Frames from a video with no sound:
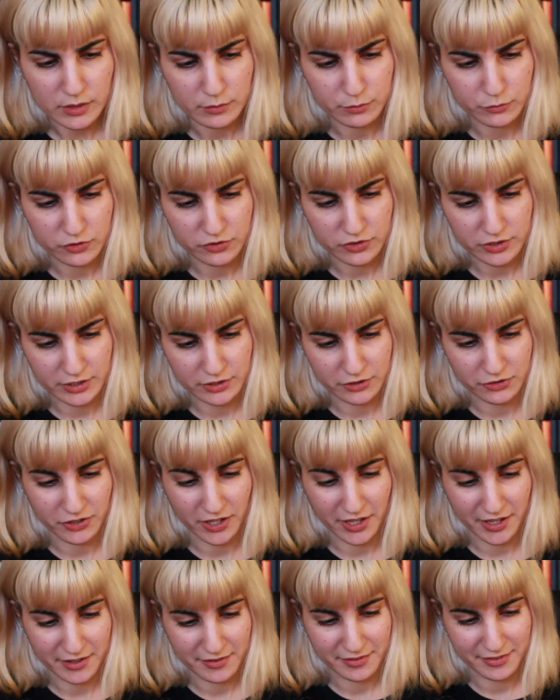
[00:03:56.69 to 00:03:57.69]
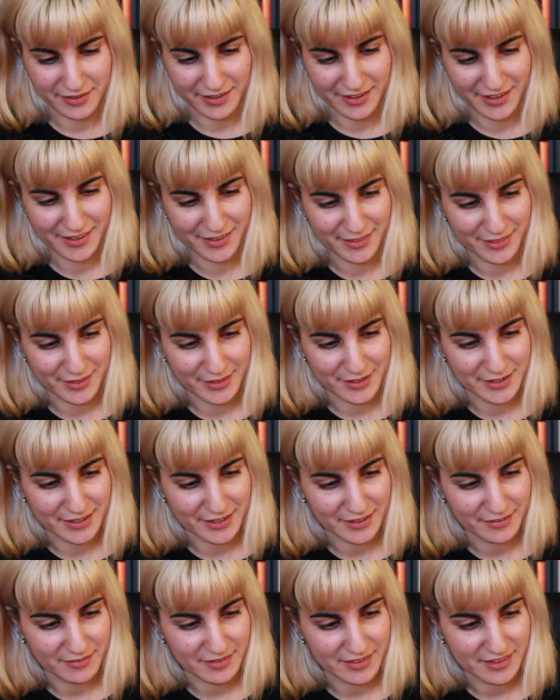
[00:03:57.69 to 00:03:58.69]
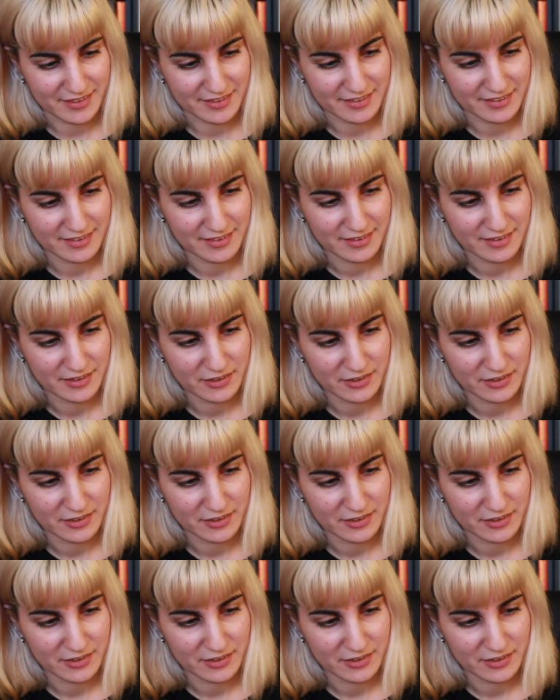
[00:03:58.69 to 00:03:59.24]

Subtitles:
I'm just gonna check the date of this,